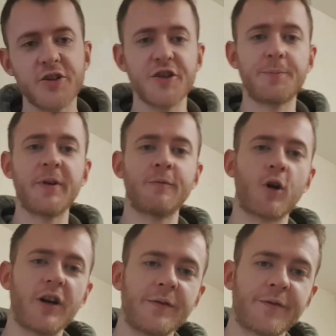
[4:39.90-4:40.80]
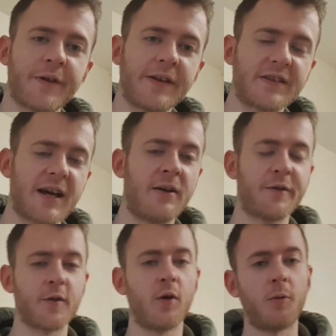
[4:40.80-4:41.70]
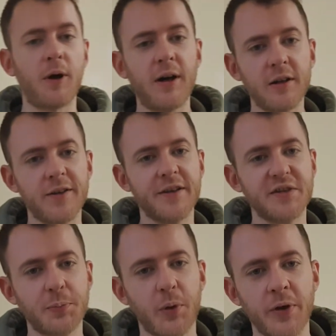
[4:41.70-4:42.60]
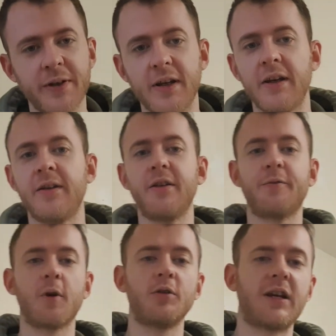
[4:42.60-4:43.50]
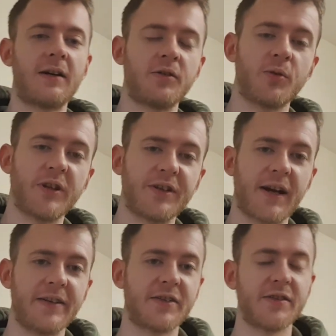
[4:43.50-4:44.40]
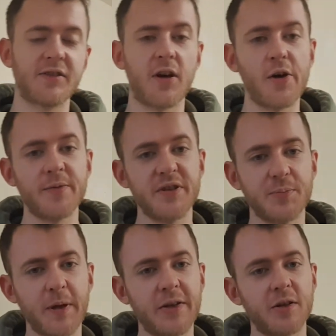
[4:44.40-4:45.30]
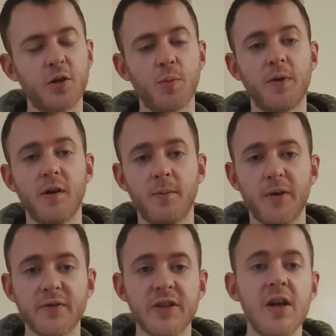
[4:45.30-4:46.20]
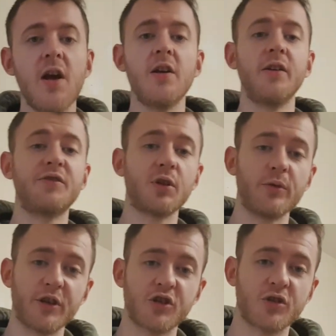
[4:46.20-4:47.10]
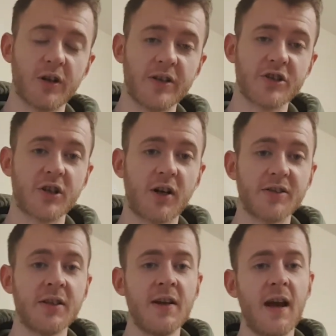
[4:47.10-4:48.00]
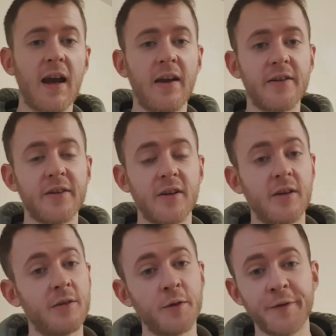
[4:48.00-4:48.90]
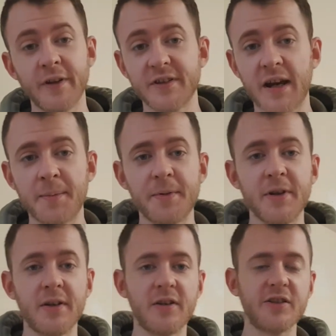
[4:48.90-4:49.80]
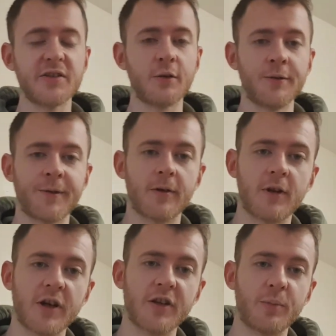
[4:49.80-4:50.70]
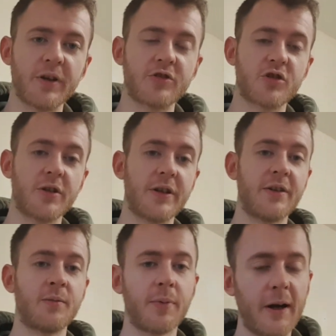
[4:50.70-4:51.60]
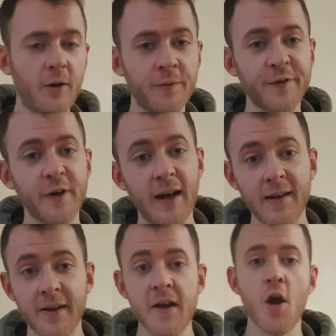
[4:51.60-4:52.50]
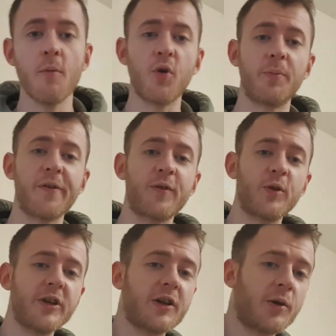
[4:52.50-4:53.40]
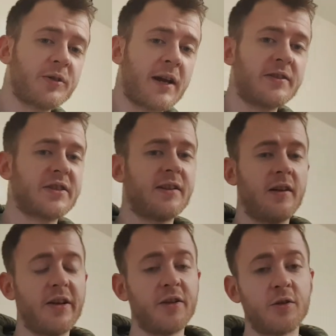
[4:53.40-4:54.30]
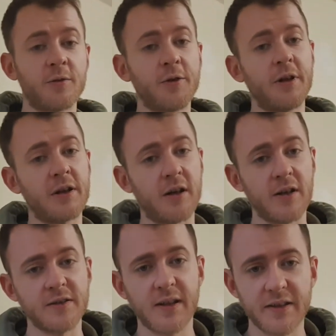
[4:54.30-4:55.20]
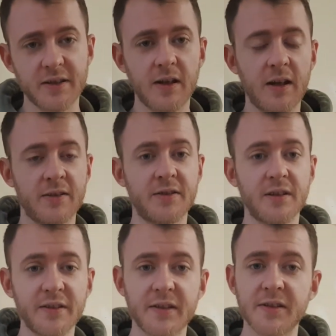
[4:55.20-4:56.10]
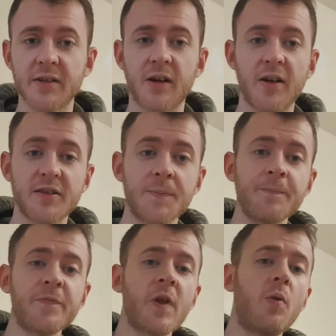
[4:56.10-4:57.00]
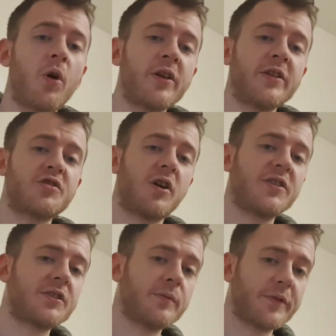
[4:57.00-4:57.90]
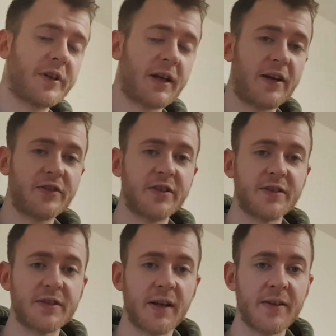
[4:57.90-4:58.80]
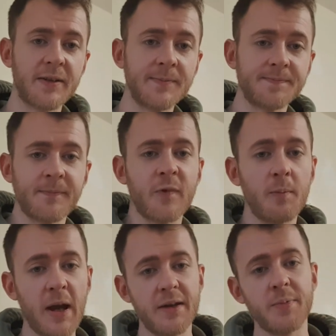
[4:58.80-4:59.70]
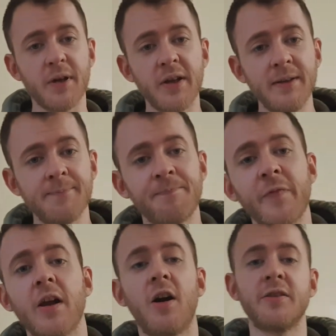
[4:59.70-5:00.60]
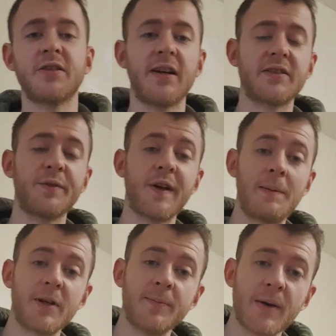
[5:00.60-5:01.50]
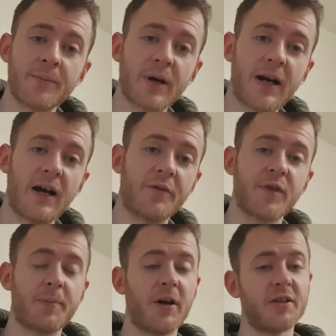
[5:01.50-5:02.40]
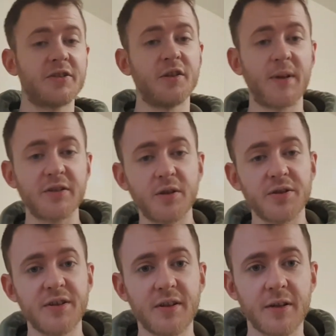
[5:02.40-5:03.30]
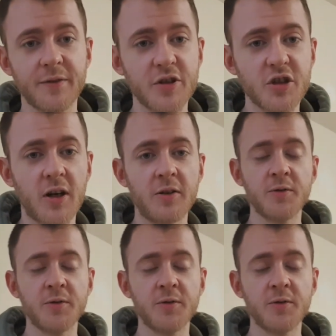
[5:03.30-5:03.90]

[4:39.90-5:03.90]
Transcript: you've been writing things down for a while at this point, and you've wrote down all your dates and times. It's been a couple of months. You've took your screenshots and nothing's happening, and you still feel like you're being treated unfairly. But before you go down to the legal route and contact a solicitor, guys, why don't you try something else instead? Maybe contact a family member of the person who has custody of your child,